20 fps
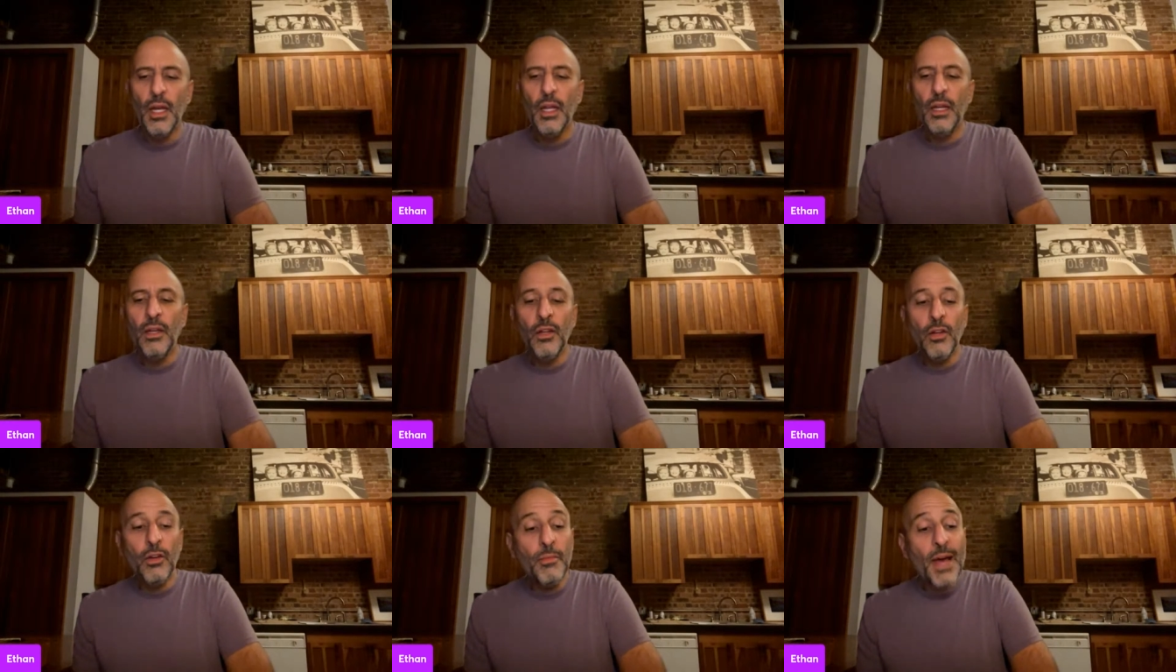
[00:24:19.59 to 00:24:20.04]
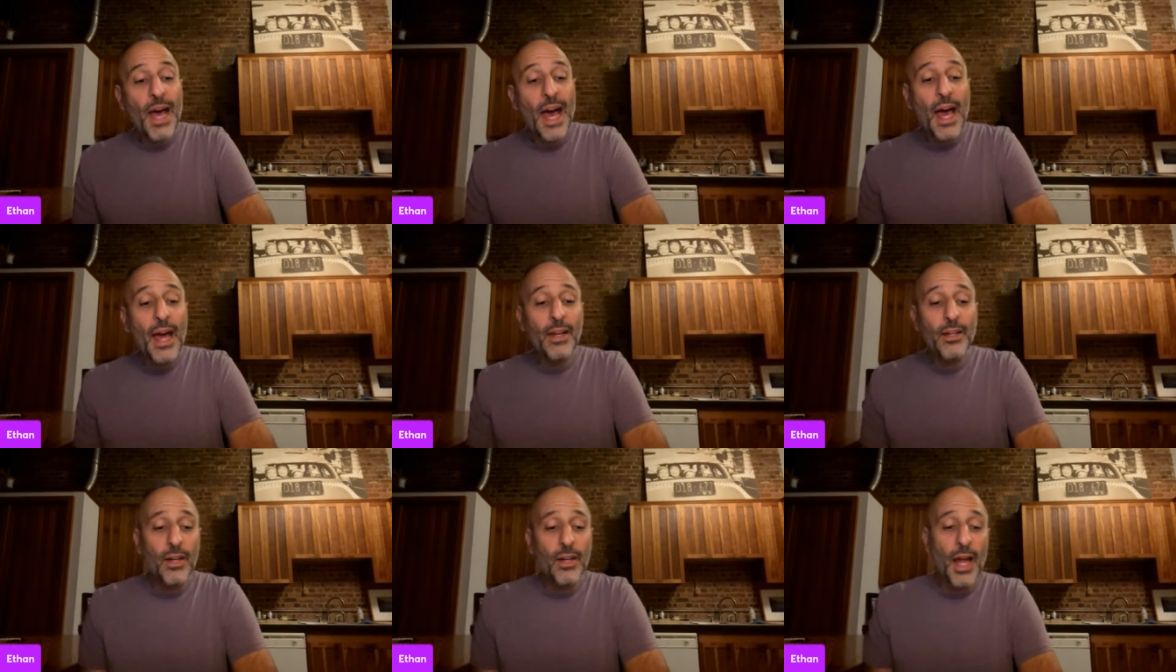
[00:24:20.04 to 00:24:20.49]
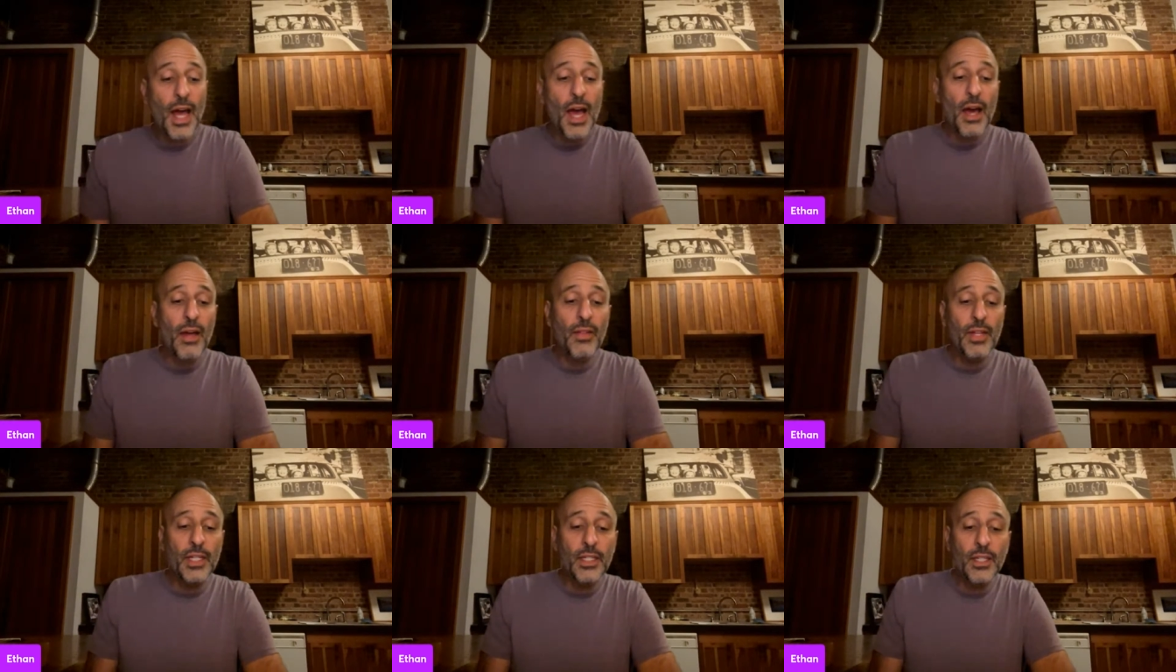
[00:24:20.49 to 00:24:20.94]
no matter
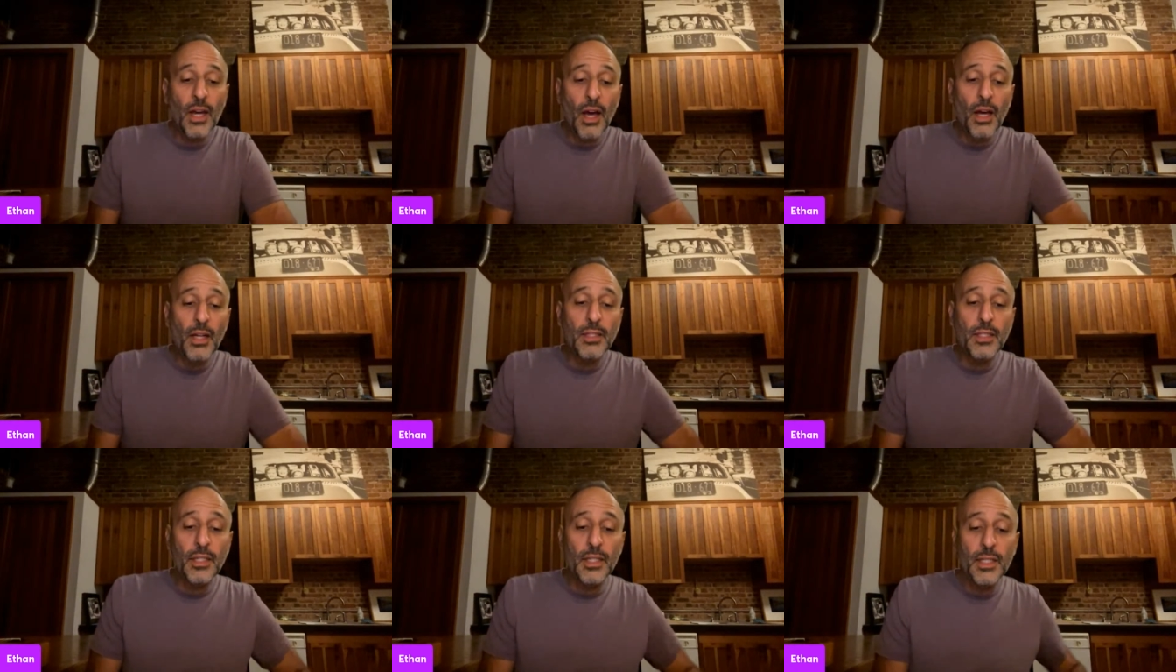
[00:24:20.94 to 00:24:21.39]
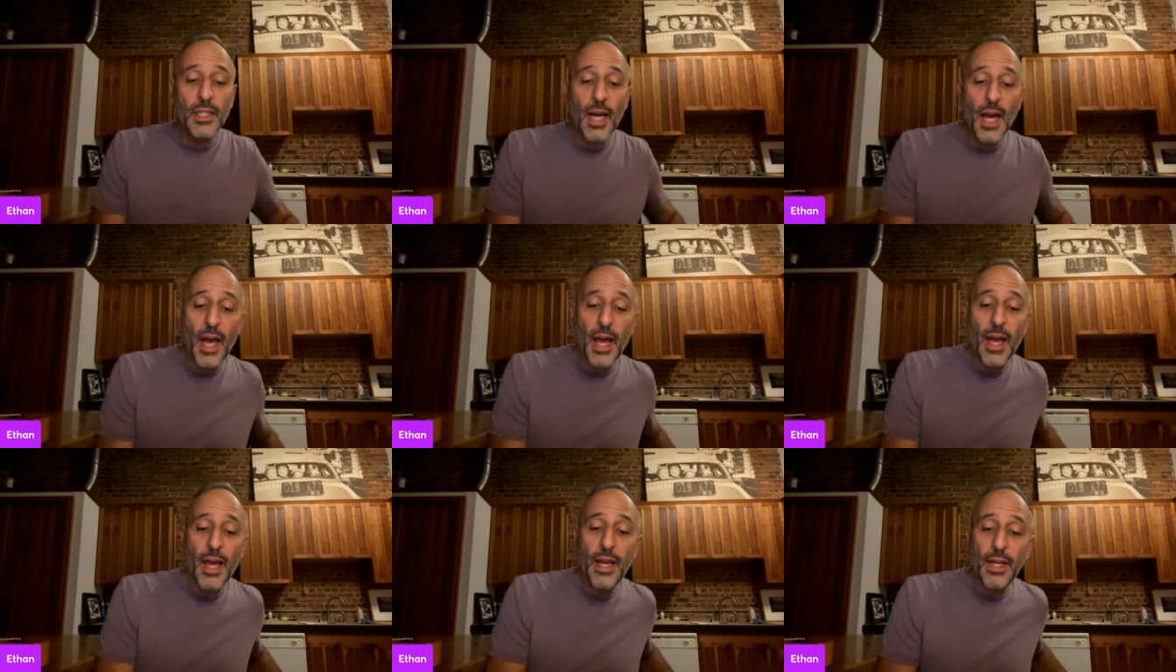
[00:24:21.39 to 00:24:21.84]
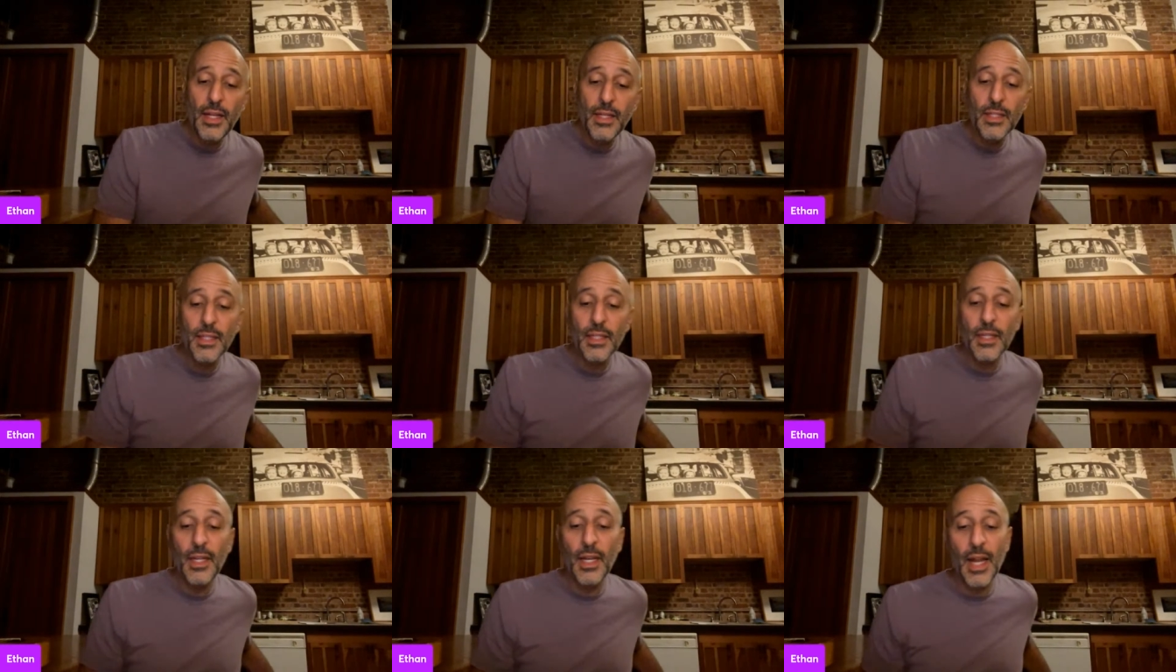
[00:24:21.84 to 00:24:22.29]
how they toss the dice,
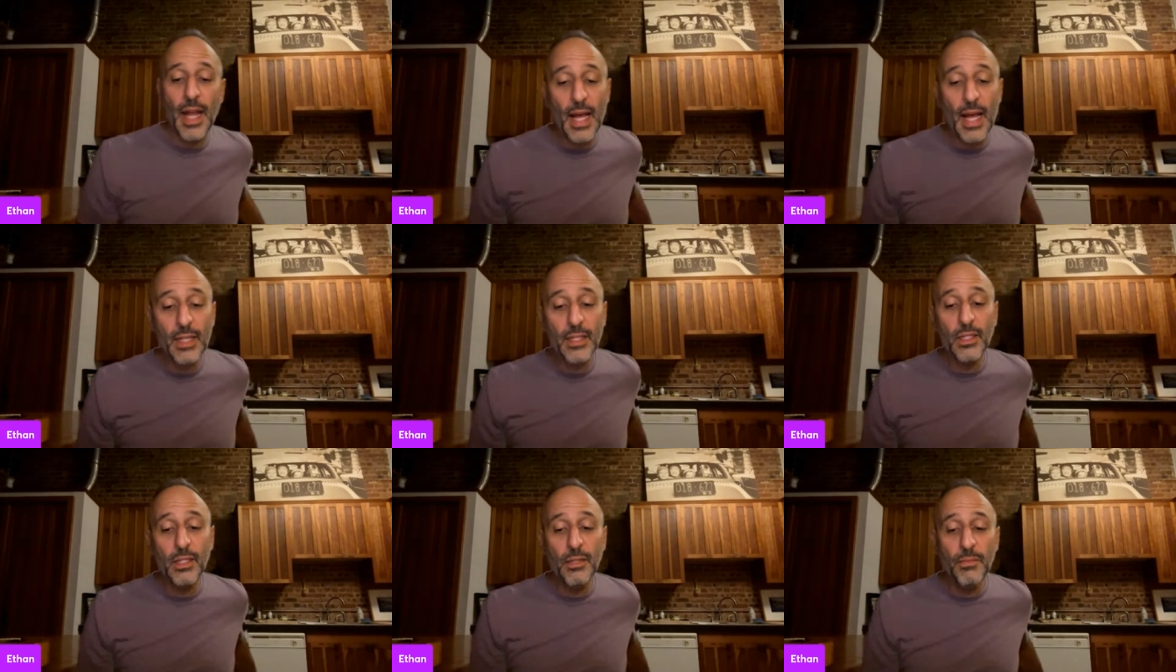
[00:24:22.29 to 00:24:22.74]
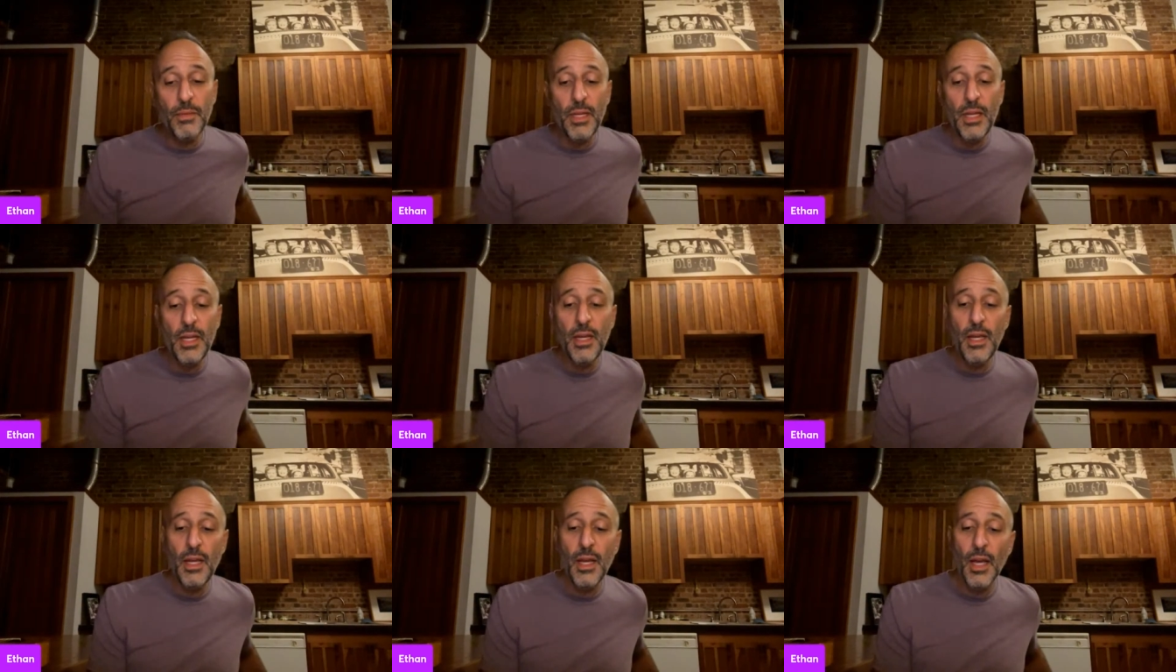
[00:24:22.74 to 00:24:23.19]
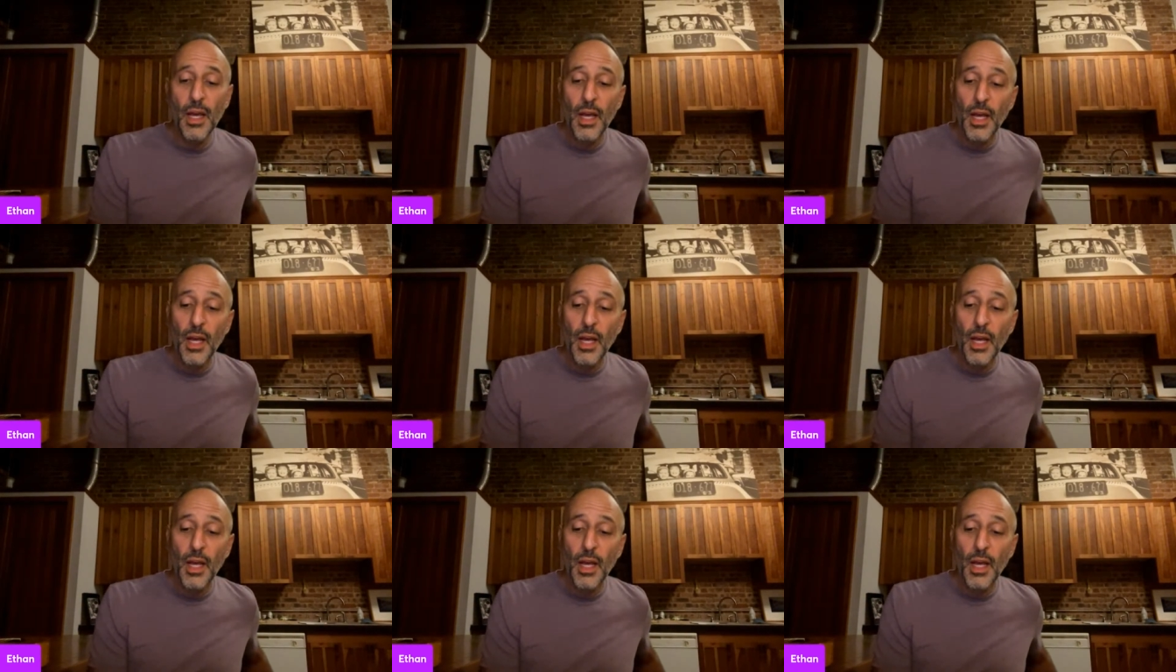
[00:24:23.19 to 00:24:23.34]
it has to be.